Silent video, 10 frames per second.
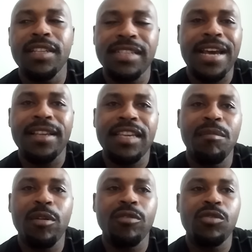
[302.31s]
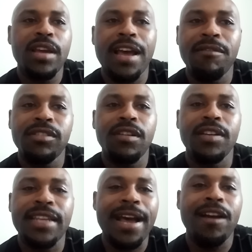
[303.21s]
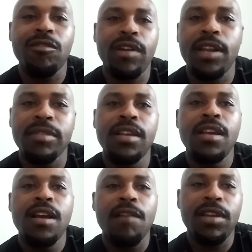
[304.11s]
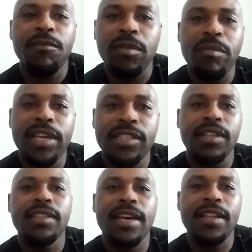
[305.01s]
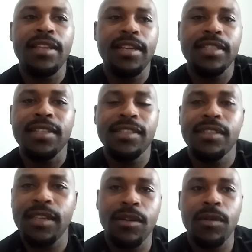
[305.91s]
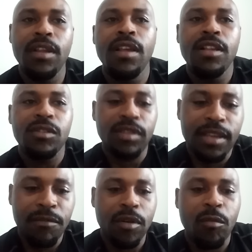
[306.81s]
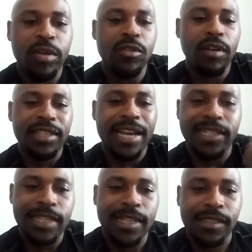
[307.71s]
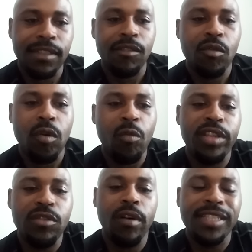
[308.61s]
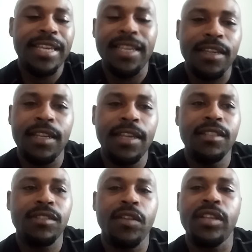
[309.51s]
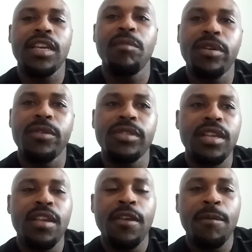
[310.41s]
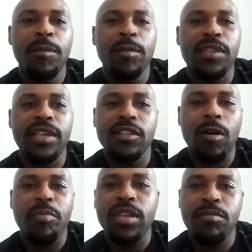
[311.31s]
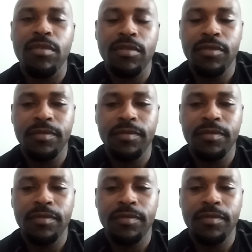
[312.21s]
inside of chemicals, you have certain diagrams of information that is instilled. So therefore, when you are digesting or when you are taking in certain chemicals, these are people.